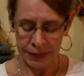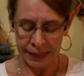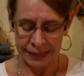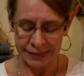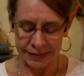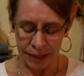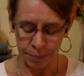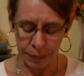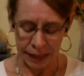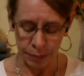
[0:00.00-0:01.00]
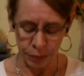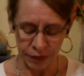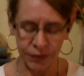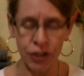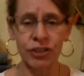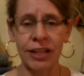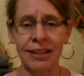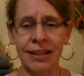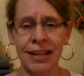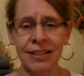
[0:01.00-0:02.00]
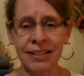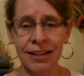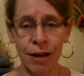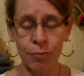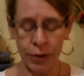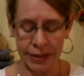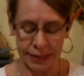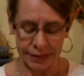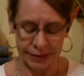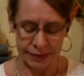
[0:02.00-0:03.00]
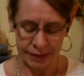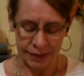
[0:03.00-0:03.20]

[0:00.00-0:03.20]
and said, Balaam refuseth to come with us.